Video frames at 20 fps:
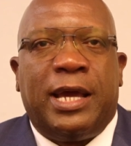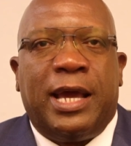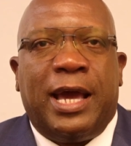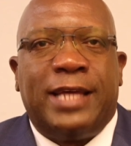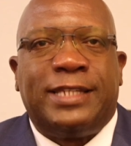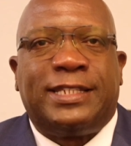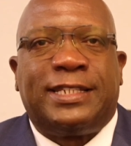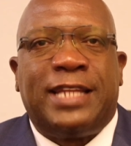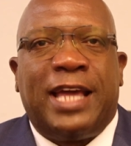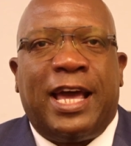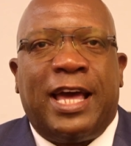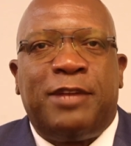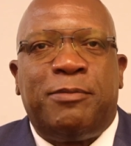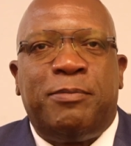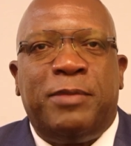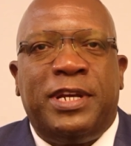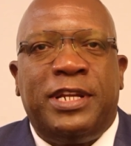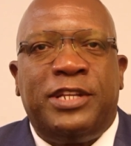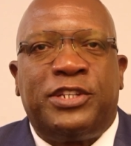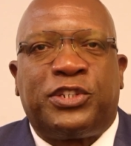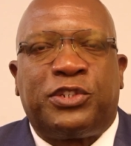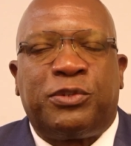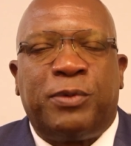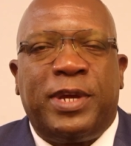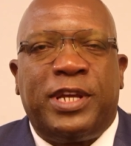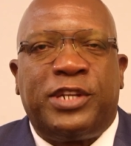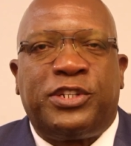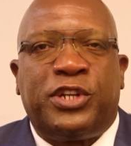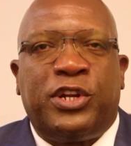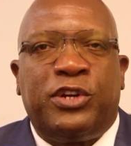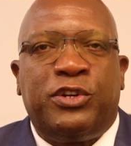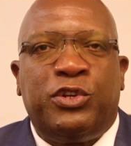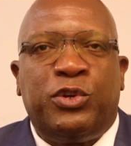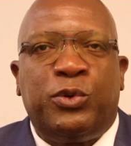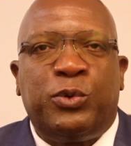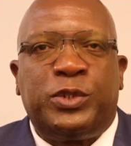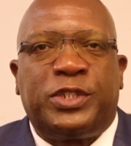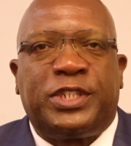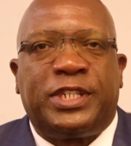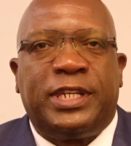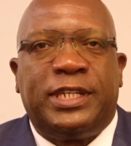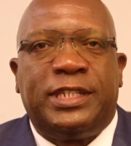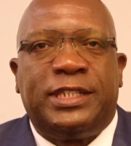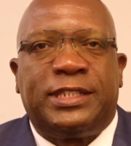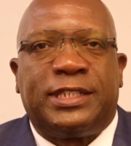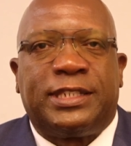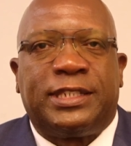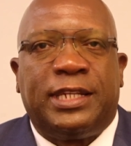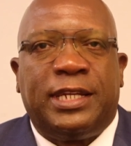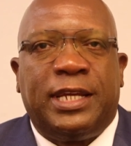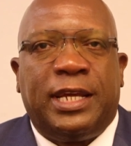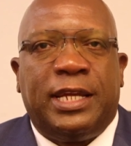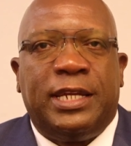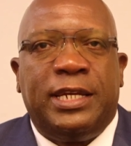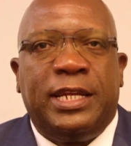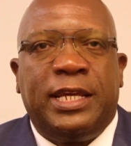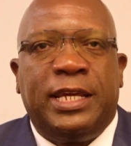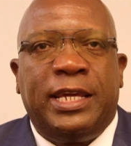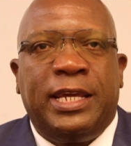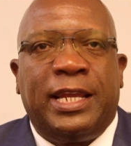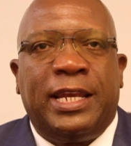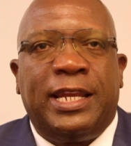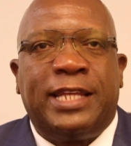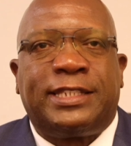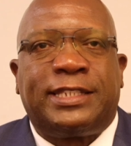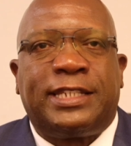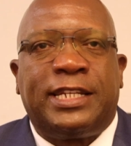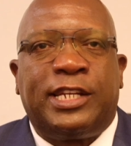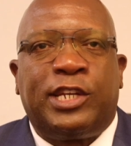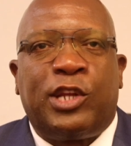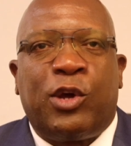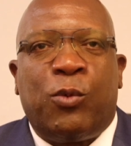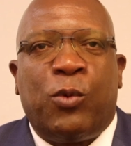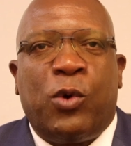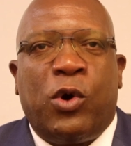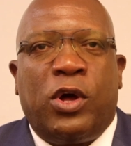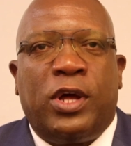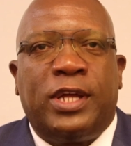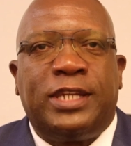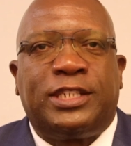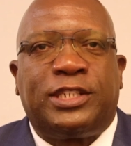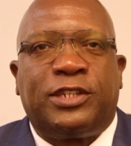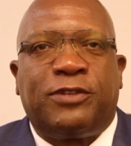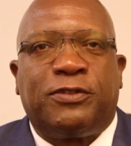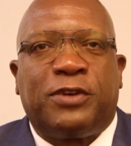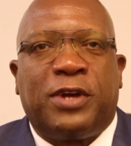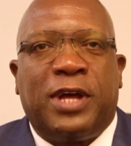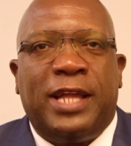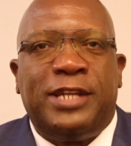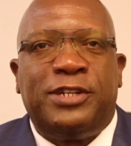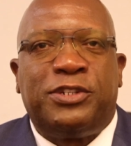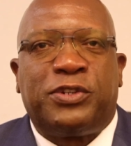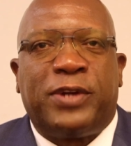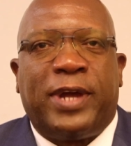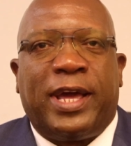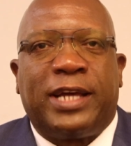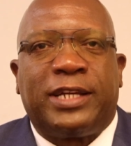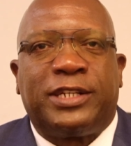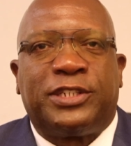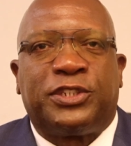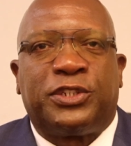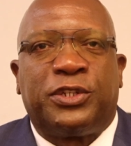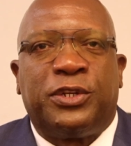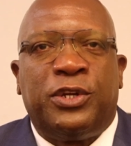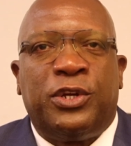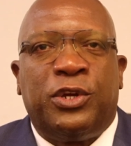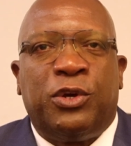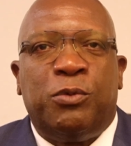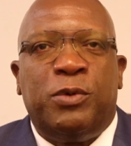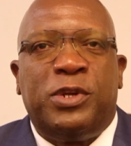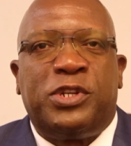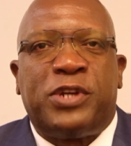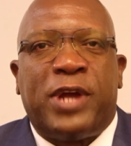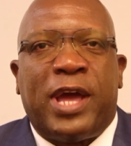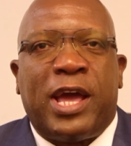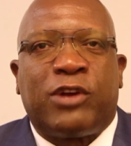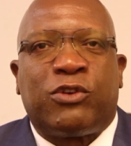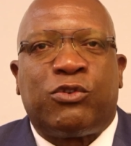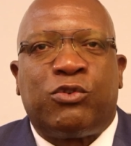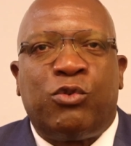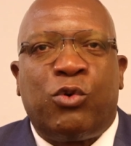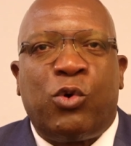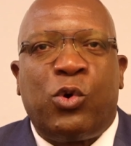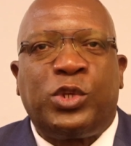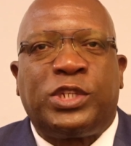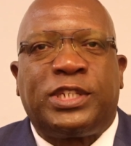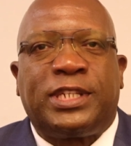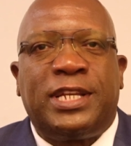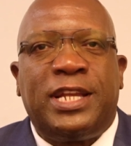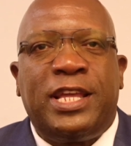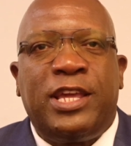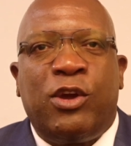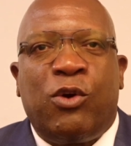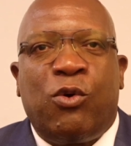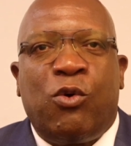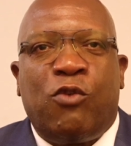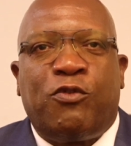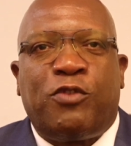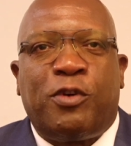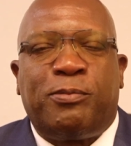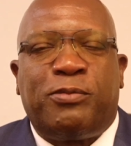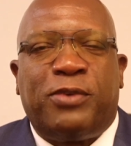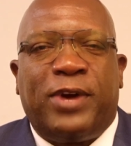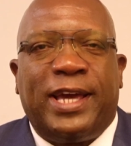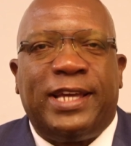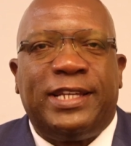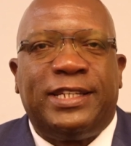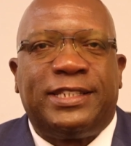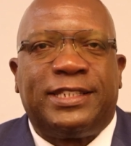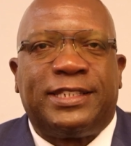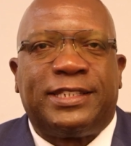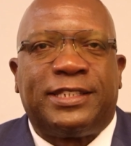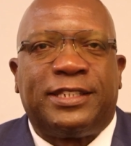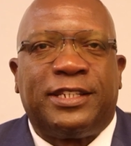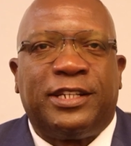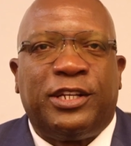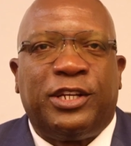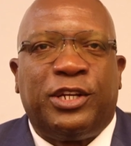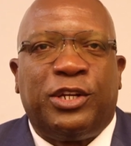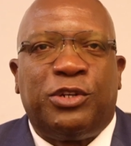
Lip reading: as the administration uses the illicit awards of contracts which are grossly overpriced